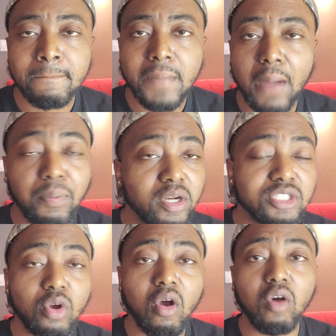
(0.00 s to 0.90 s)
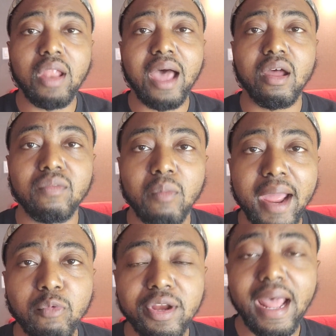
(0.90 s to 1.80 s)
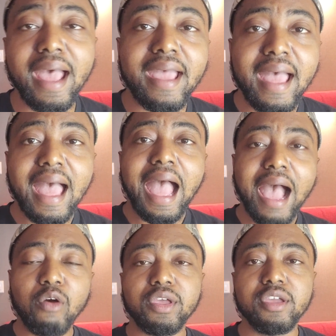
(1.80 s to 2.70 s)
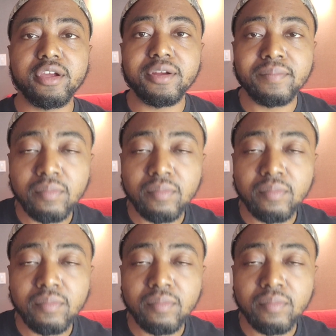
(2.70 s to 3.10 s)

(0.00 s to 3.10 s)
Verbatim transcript: I'm pretty sure a whole lot of them, right? We're not out here